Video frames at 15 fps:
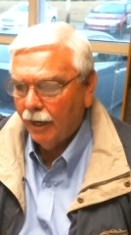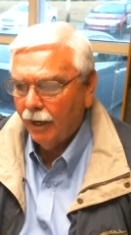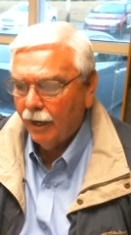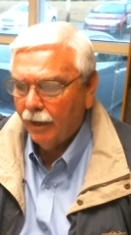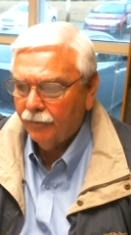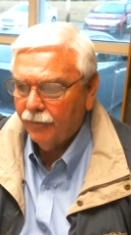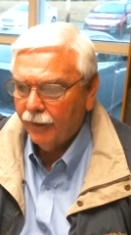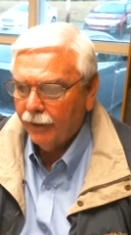
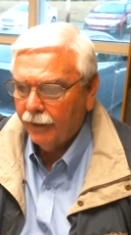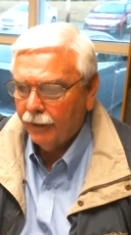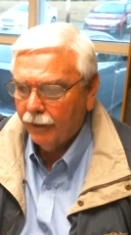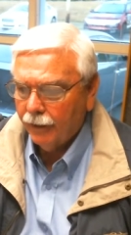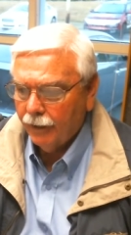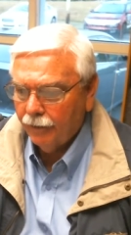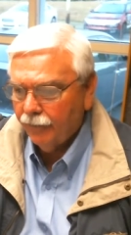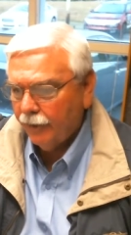I think
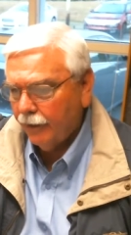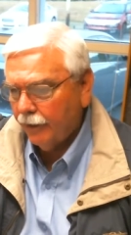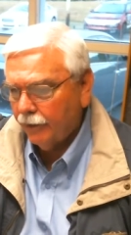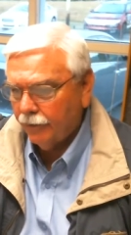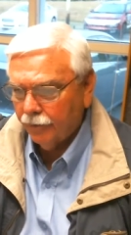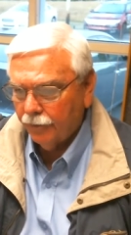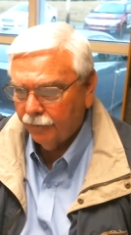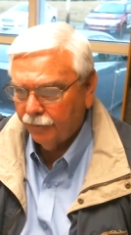even
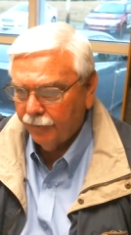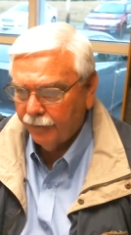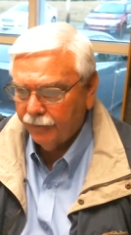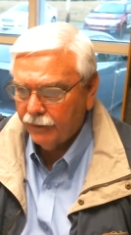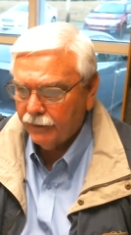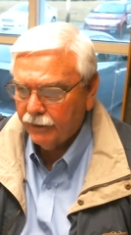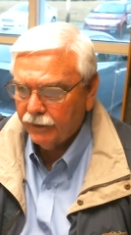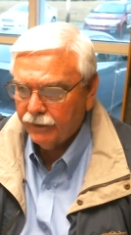into the
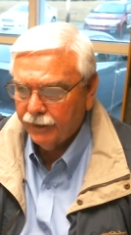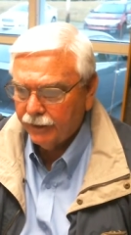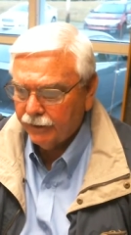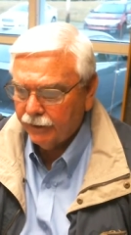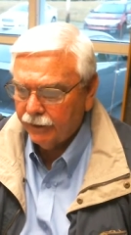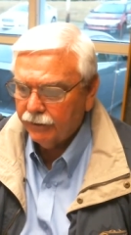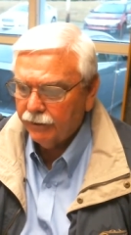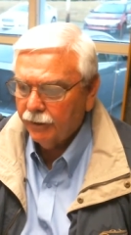50s and
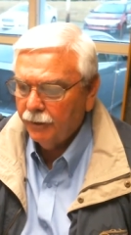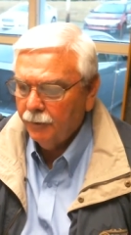60s,